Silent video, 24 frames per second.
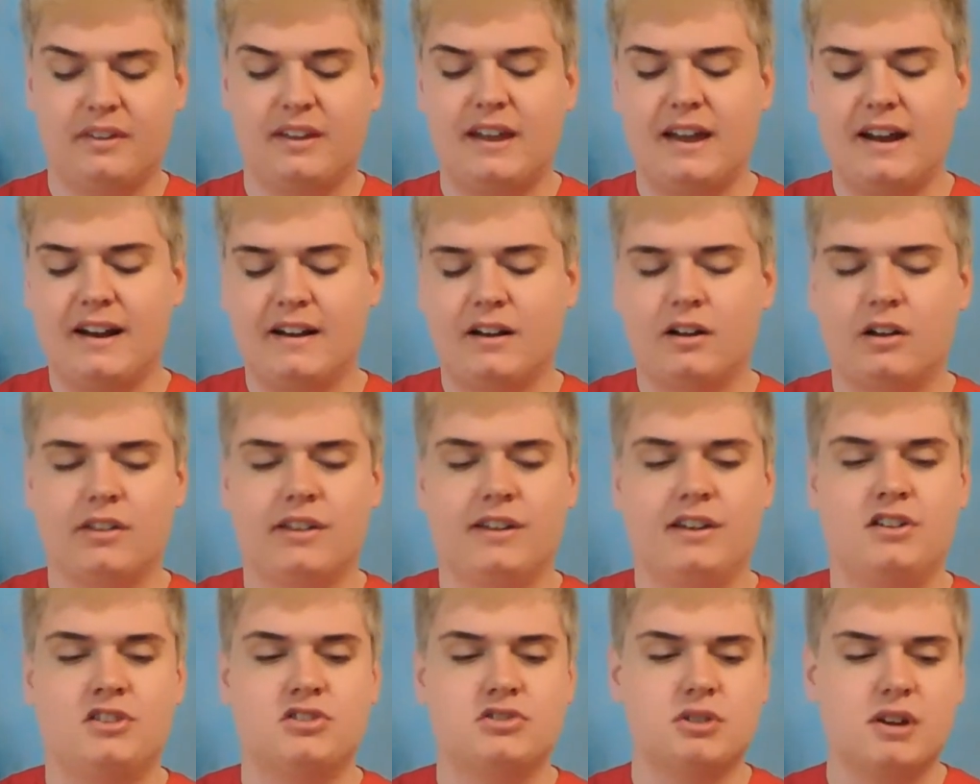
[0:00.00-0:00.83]
getting all
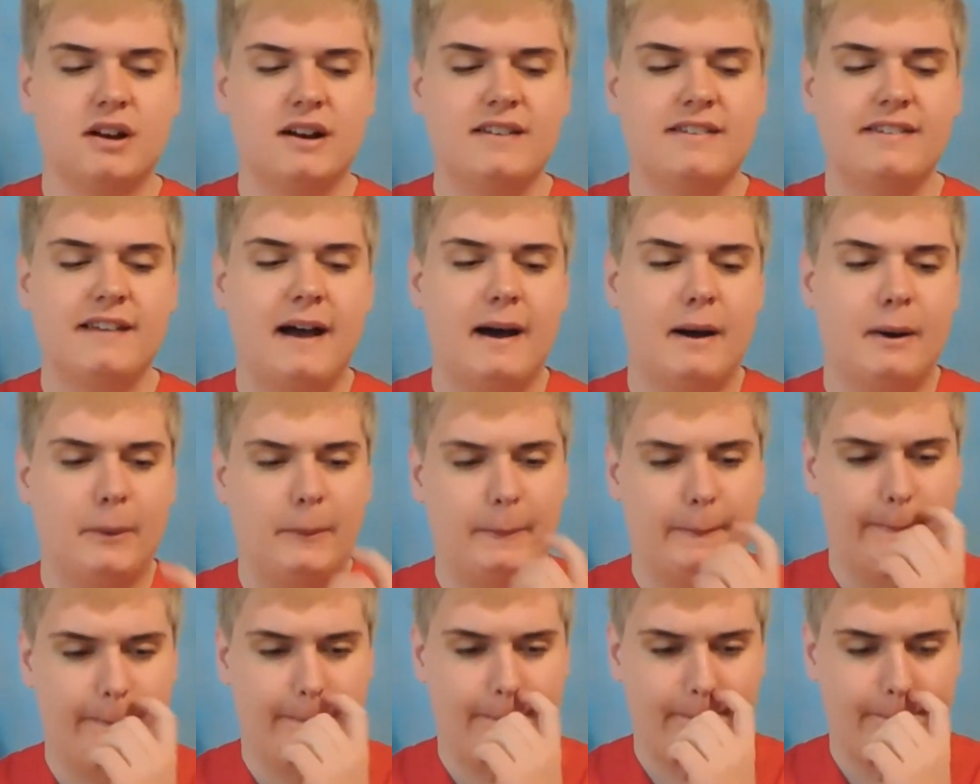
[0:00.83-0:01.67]
these trays
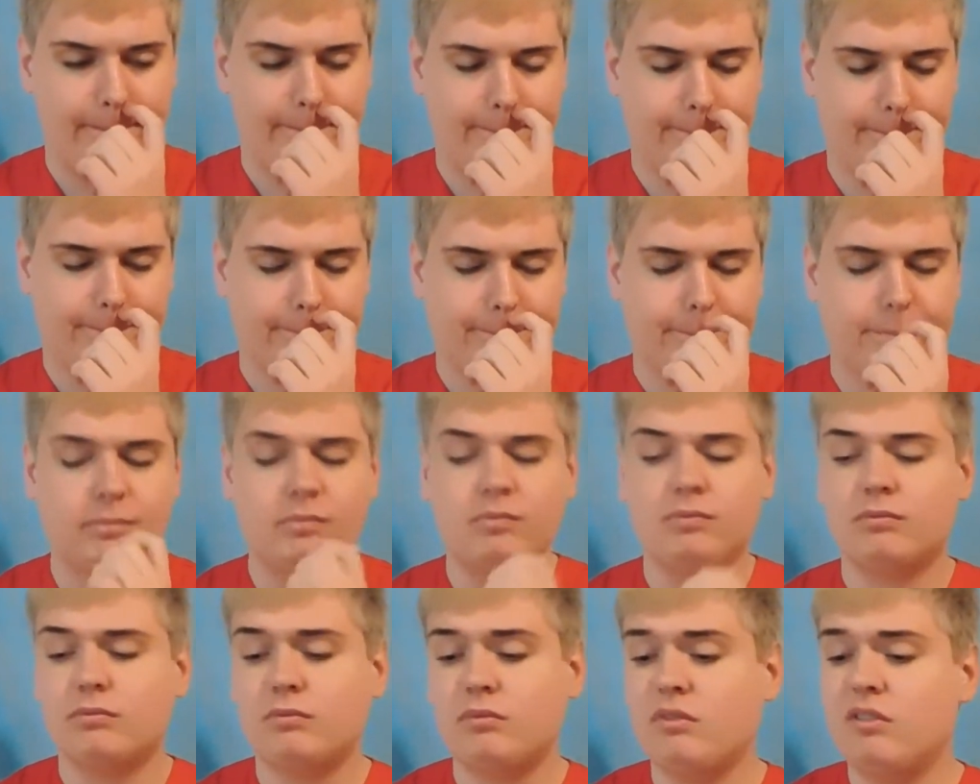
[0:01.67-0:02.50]
out,
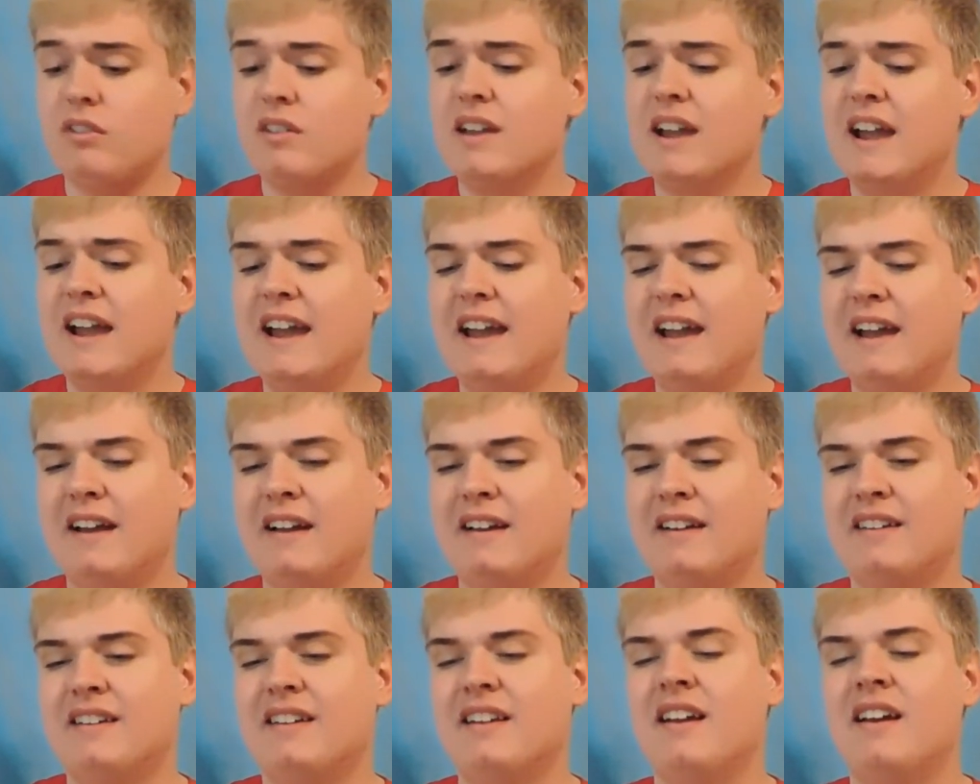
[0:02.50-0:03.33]

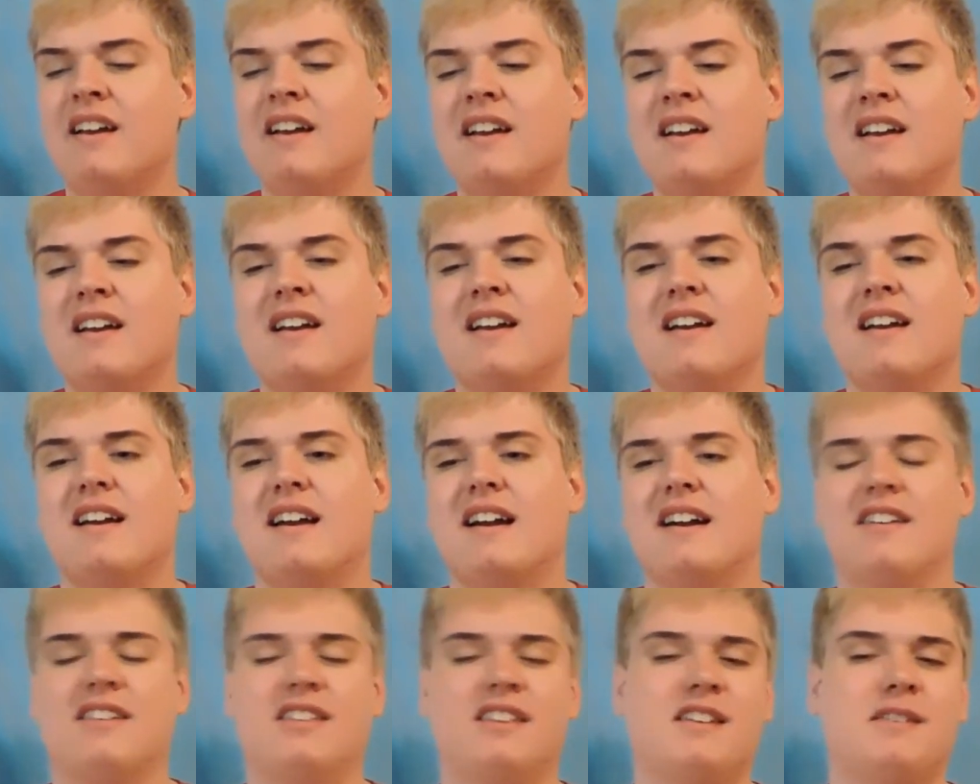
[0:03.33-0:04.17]
and
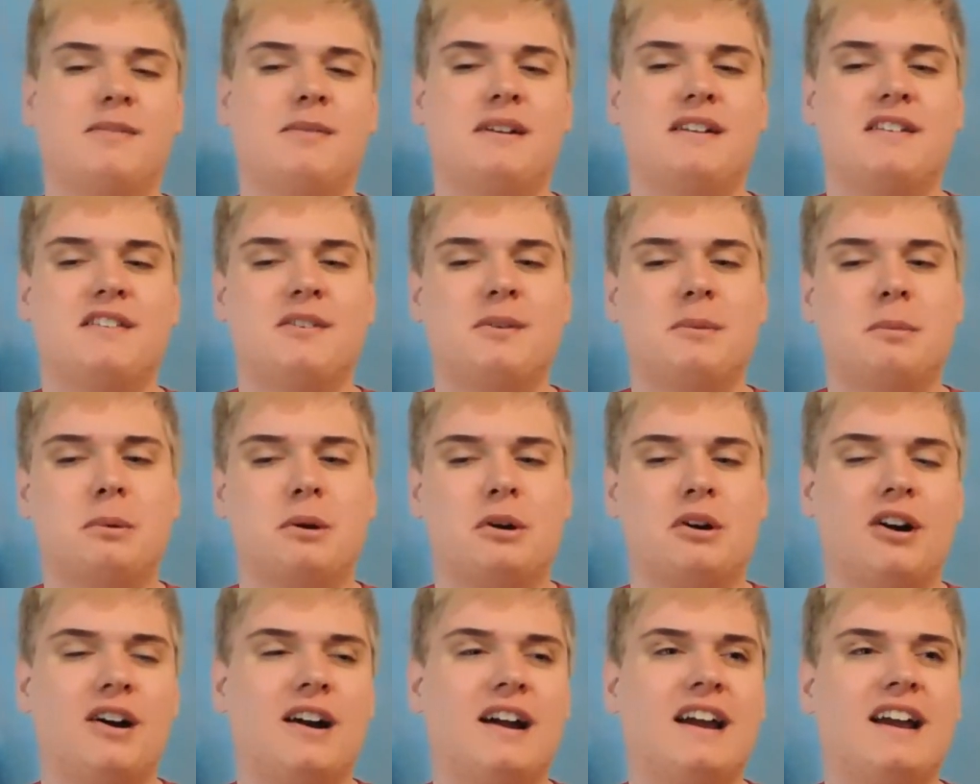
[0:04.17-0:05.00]
everything's being super
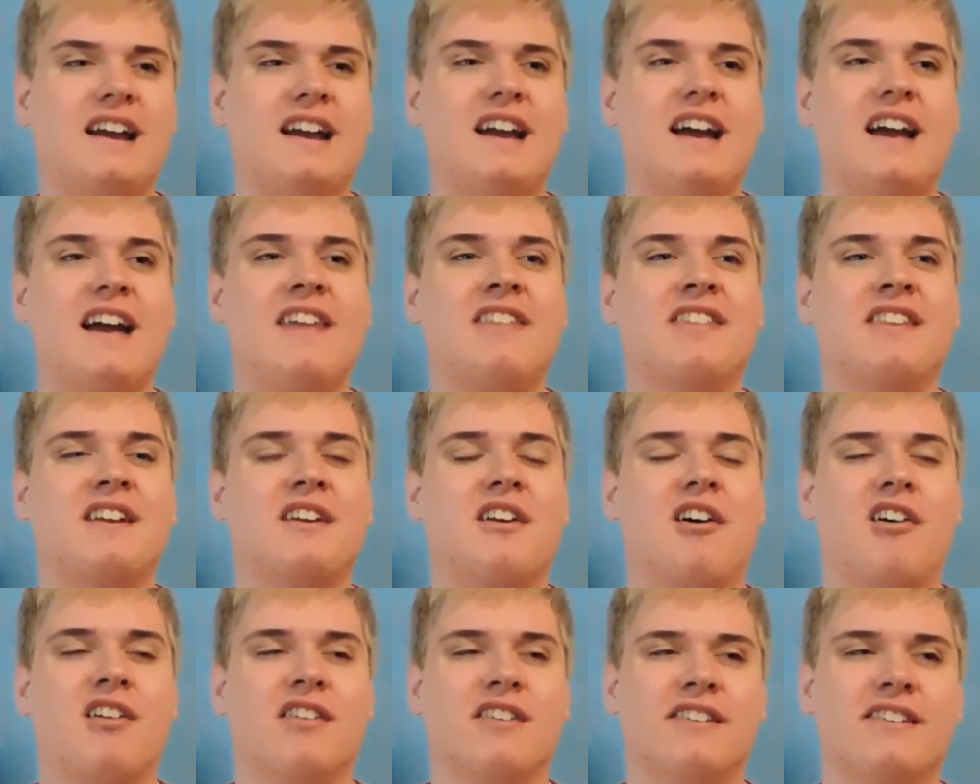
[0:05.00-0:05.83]
great. And then
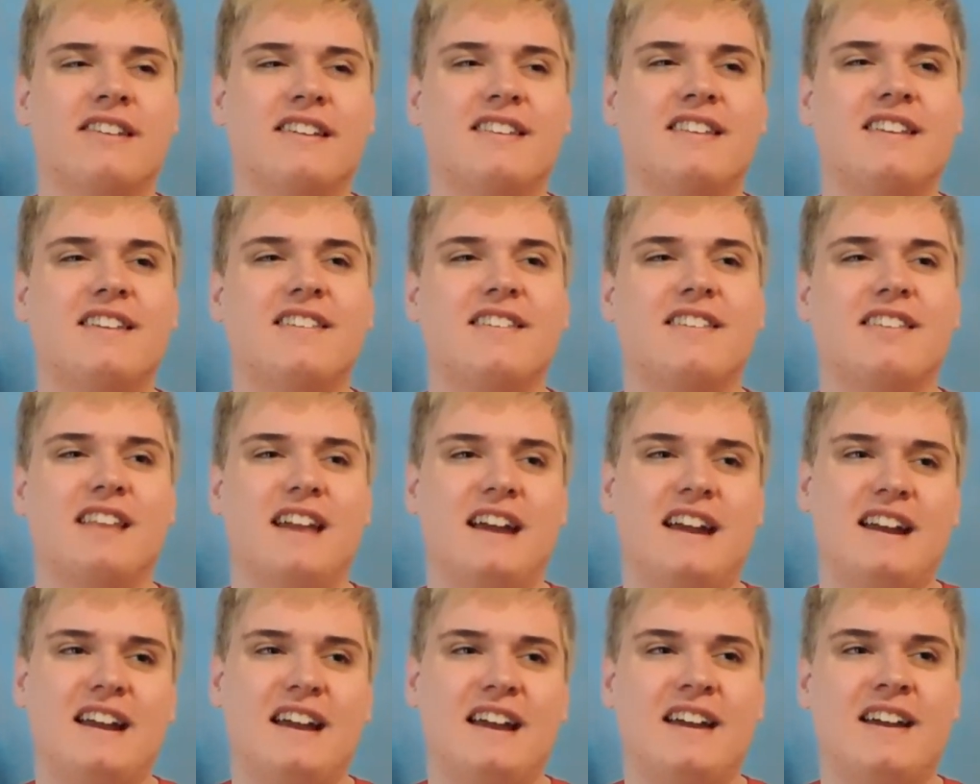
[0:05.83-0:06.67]
all of a sudden this
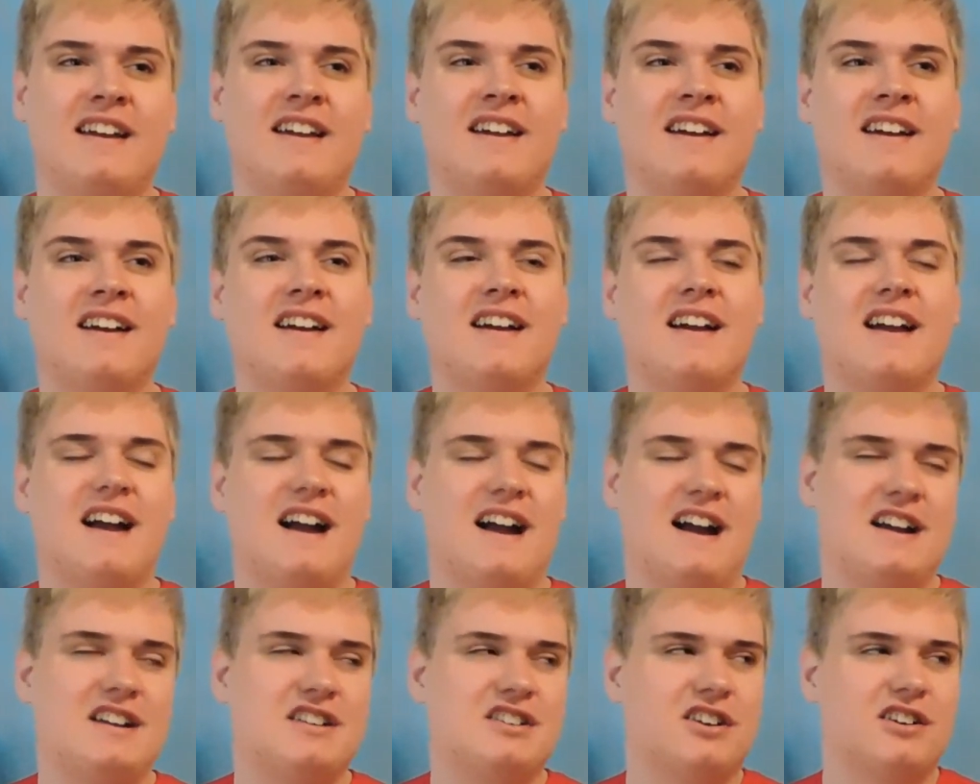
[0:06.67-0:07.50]
lady,
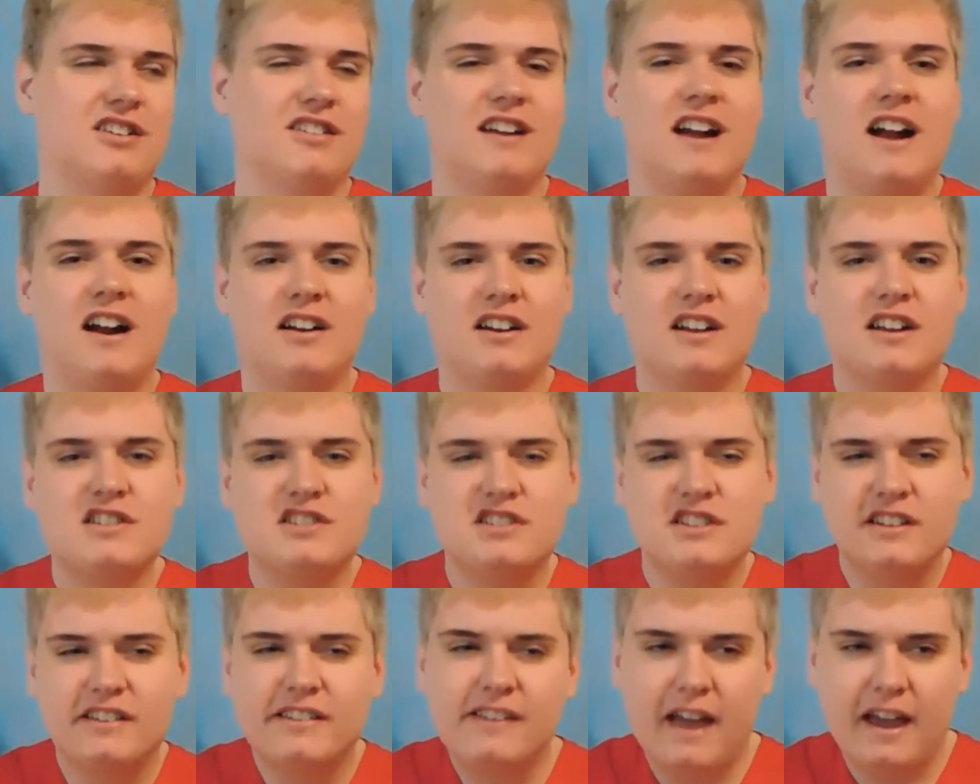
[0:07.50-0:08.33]
I turn around and
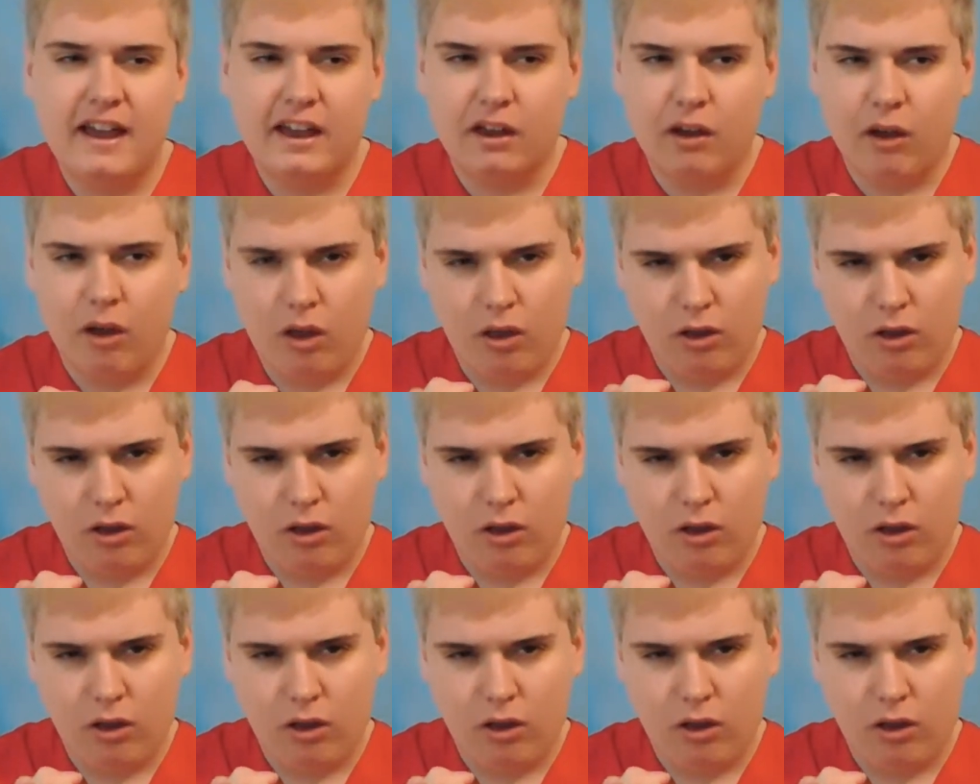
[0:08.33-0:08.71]
she's like,